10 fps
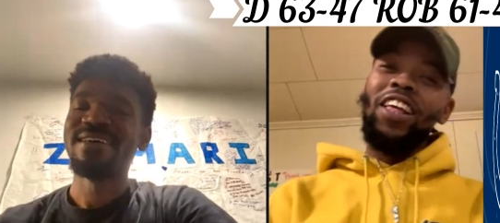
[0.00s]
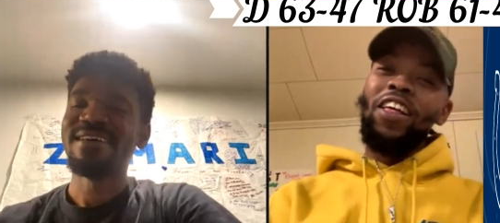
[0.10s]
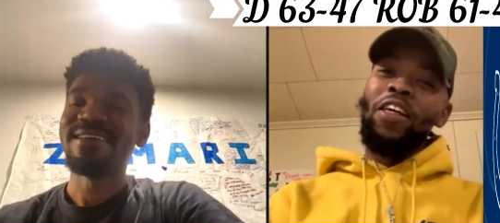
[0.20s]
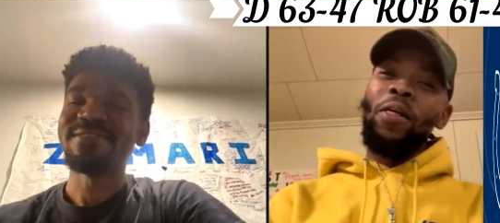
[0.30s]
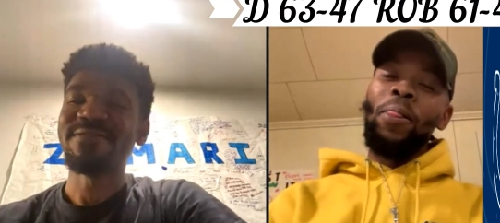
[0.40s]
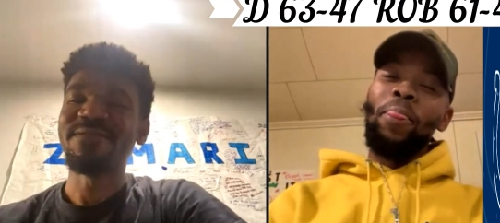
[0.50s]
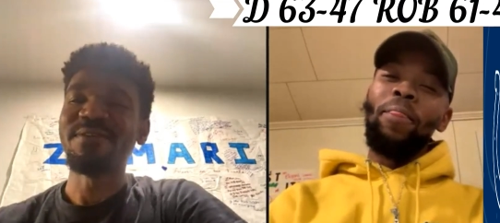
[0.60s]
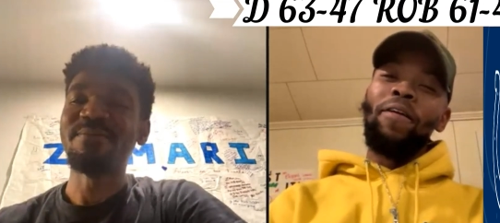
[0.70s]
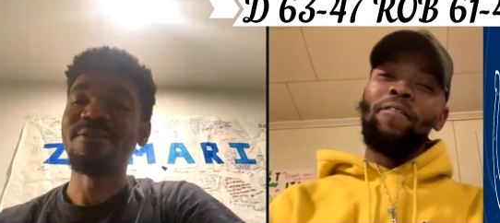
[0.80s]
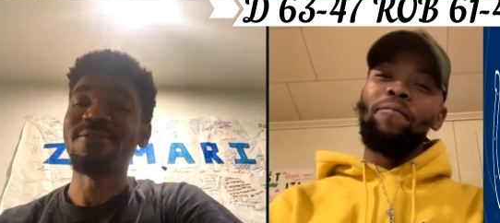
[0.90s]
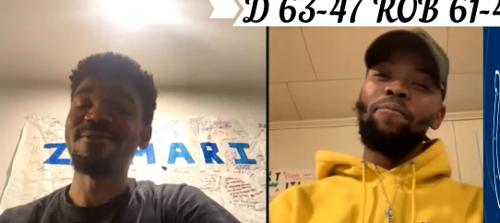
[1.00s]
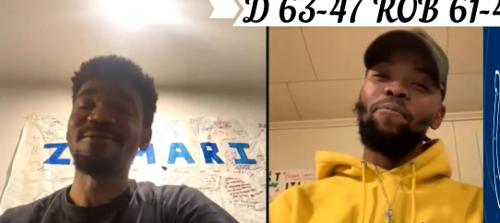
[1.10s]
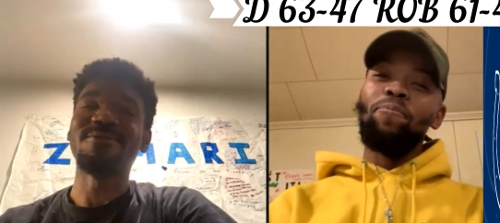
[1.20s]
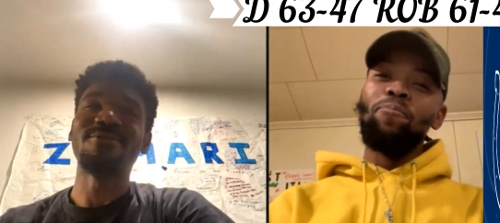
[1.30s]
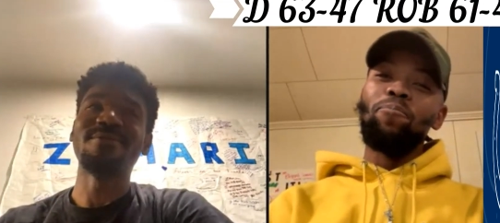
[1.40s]
Speaker 1: It's
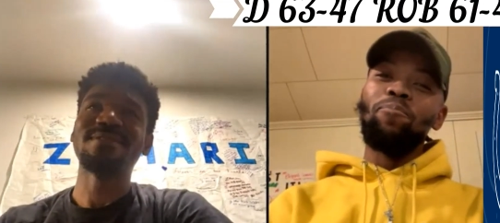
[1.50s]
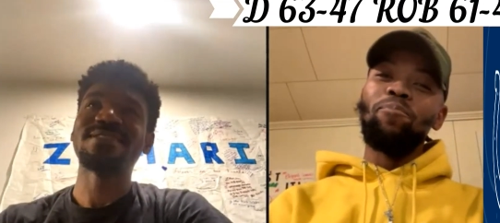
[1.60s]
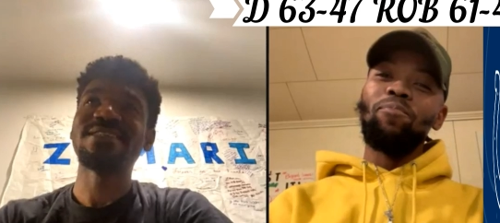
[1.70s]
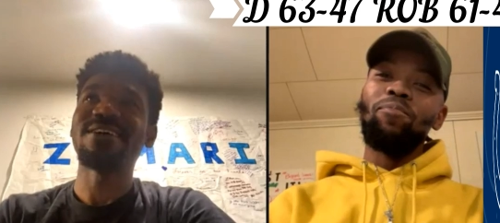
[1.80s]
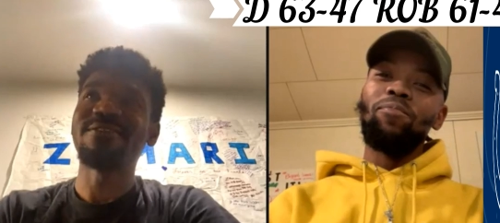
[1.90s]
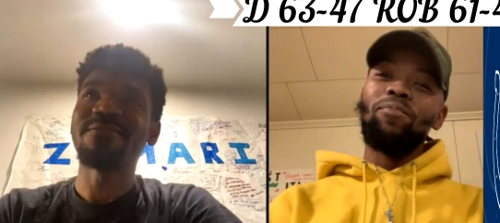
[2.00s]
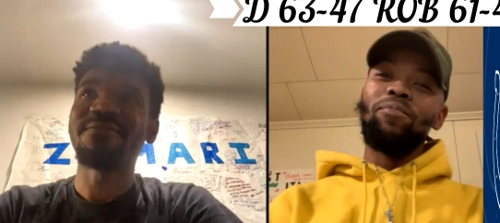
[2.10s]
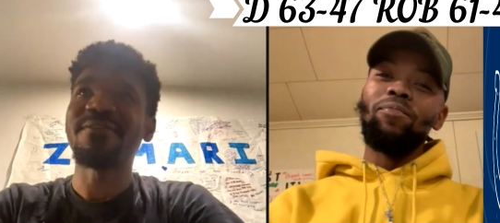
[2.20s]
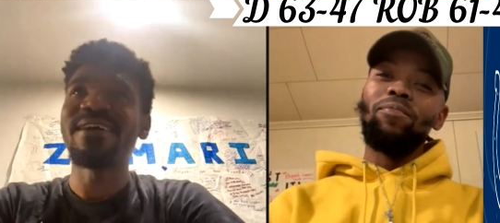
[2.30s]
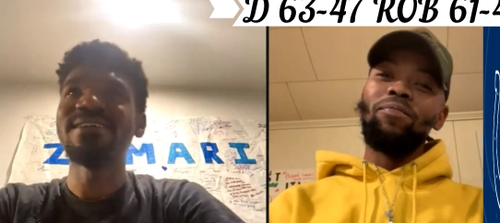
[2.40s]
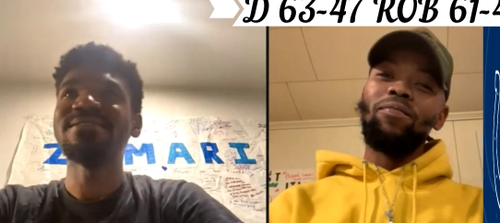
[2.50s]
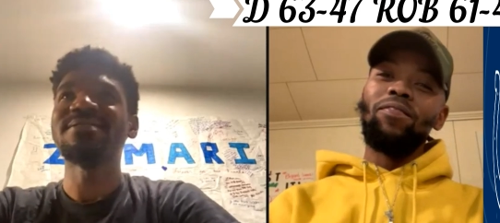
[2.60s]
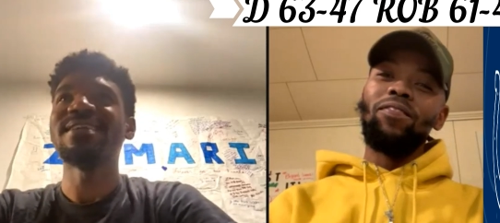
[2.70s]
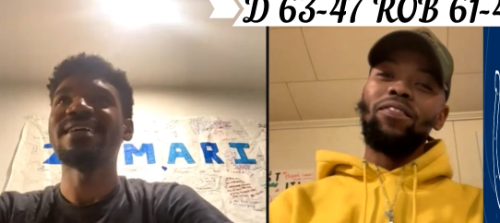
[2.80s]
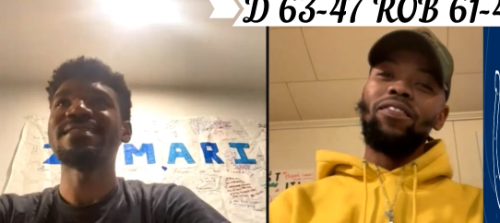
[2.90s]
football on turf, right? So
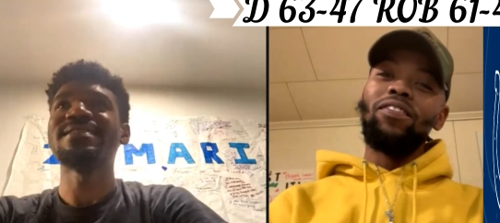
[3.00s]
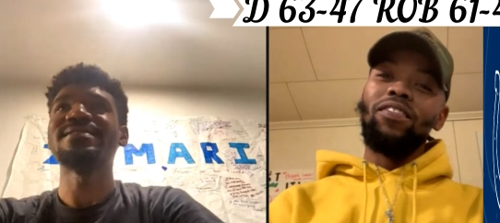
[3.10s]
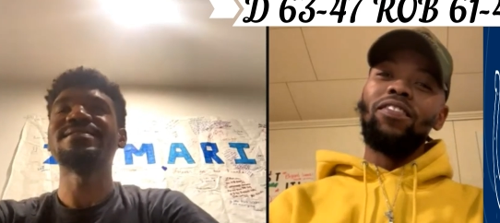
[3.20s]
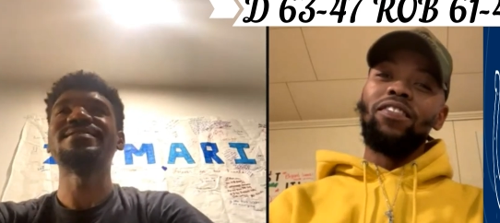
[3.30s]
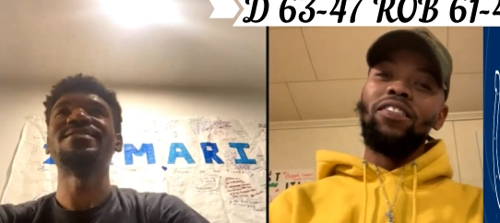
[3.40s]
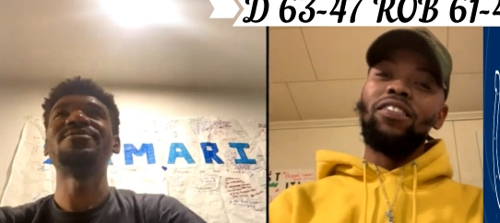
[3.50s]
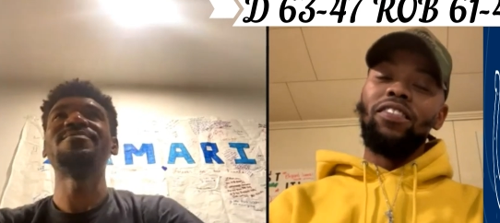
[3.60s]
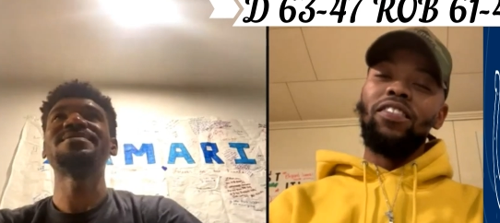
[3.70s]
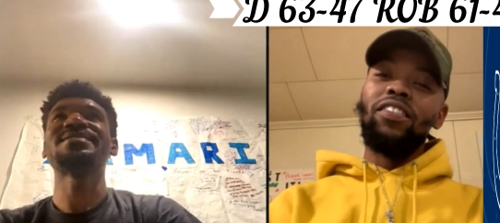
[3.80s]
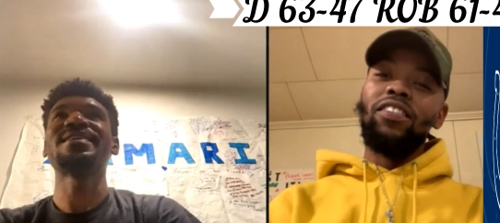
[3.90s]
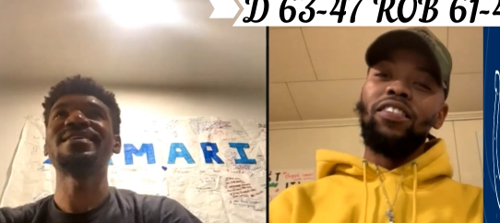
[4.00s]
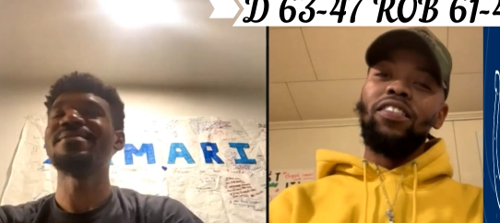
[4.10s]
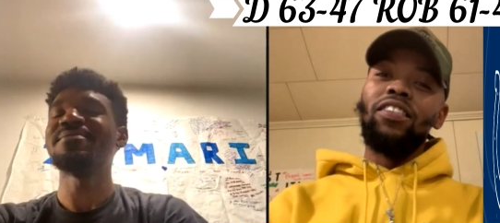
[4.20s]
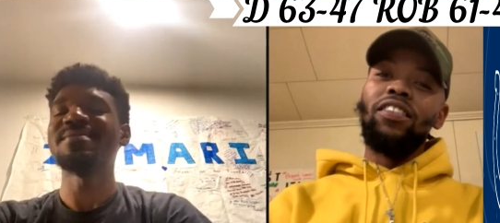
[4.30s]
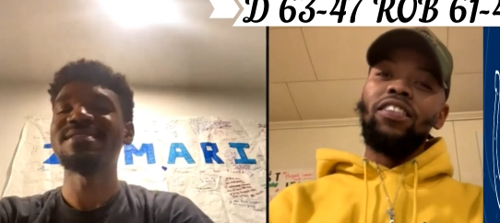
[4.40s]
they got the Dome
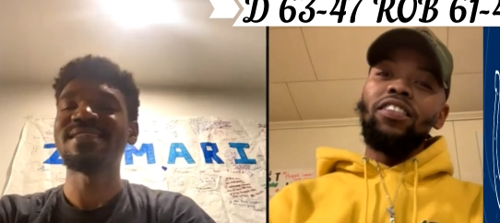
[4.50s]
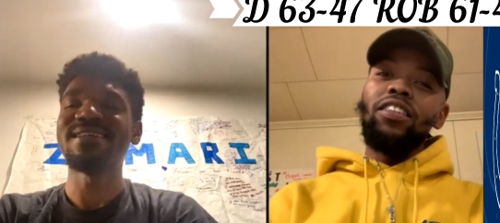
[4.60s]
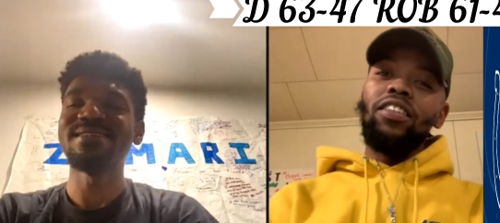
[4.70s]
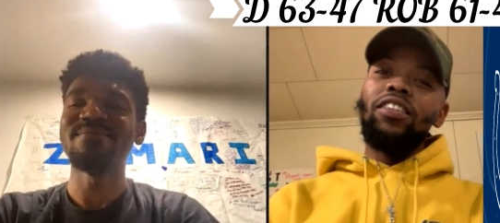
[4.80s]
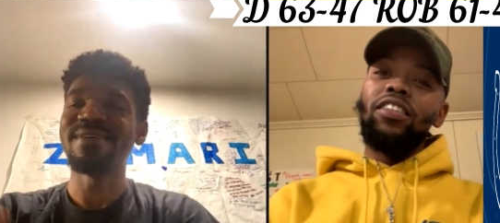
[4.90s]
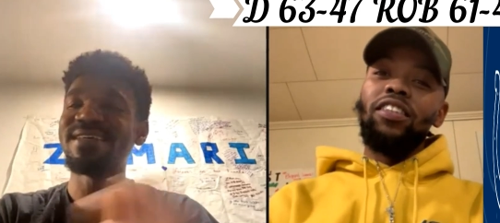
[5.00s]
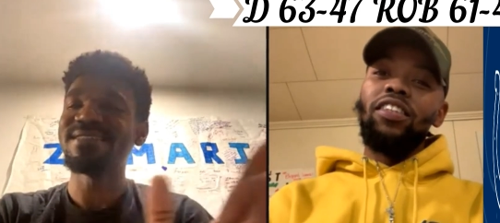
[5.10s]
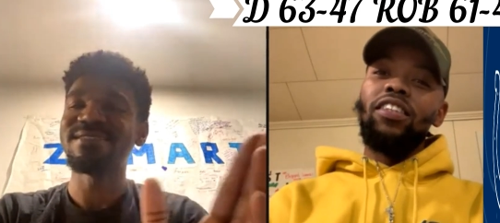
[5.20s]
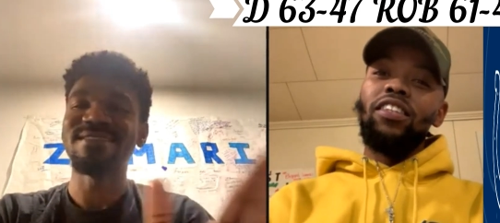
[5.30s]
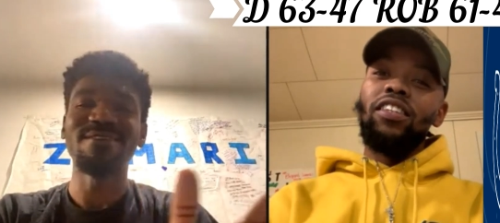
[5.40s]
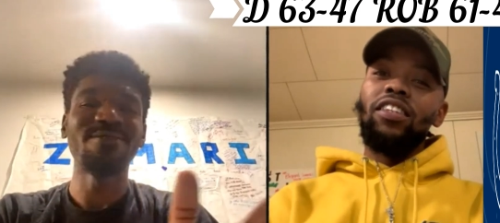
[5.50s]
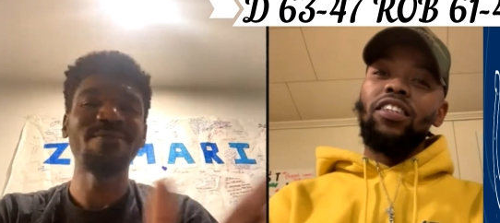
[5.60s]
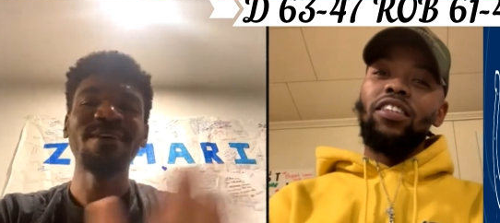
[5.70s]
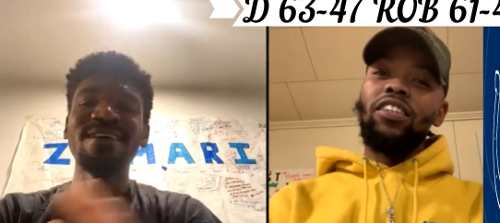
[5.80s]
Stadium, the Mercedes-Benz Dome.